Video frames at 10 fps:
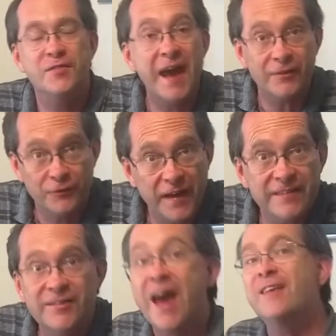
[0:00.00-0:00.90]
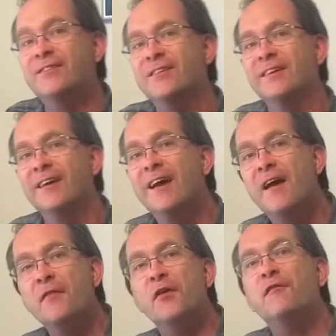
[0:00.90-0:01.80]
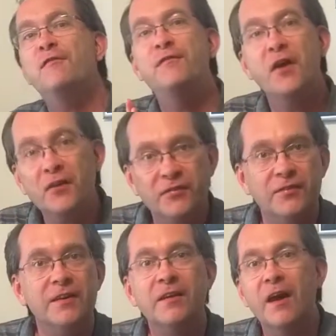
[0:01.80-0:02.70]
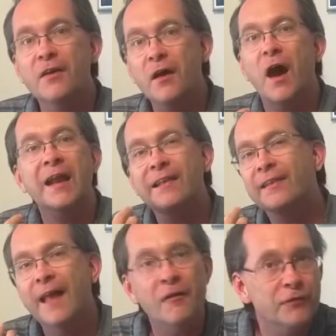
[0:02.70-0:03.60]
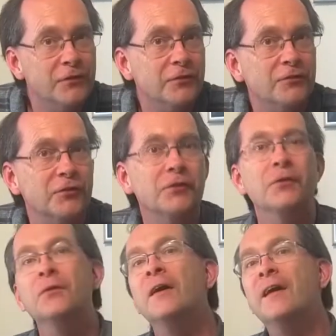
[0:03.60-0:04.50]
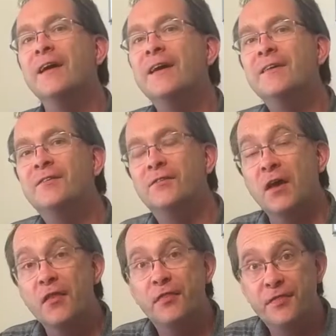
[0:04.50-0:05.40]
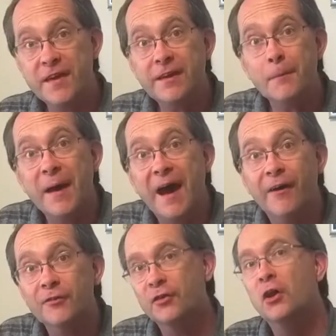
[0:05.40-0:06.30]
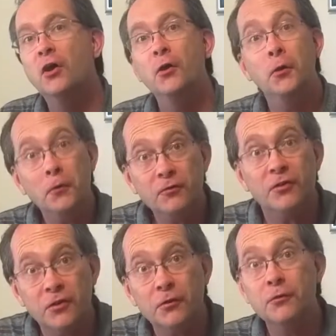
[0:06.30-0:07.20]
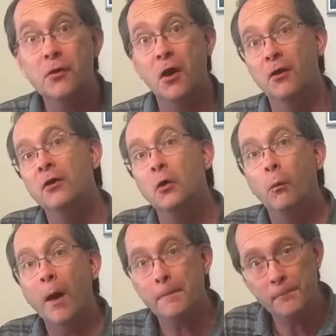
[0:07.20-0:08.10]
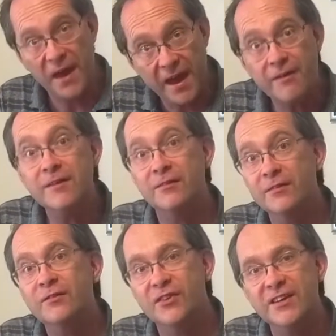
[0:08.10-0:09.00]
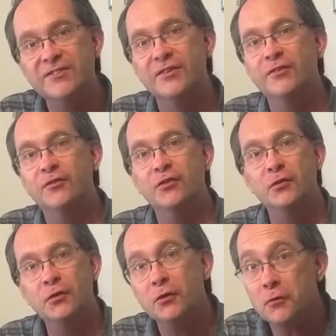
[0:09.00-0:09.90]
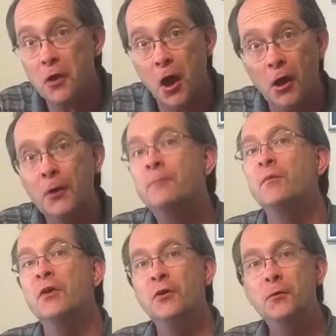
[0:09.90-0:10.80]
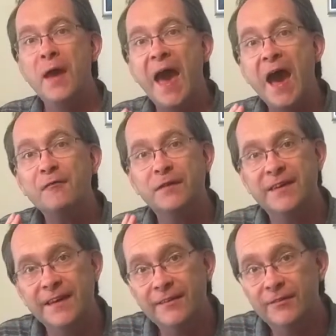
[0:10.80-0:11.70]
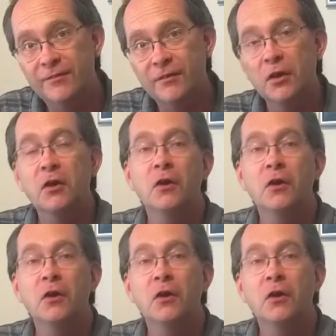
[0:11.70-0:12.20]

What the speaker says: that's fantastic. The first thing I'd love you to do is think about, who do you know? What parents and teachers do you know who have kids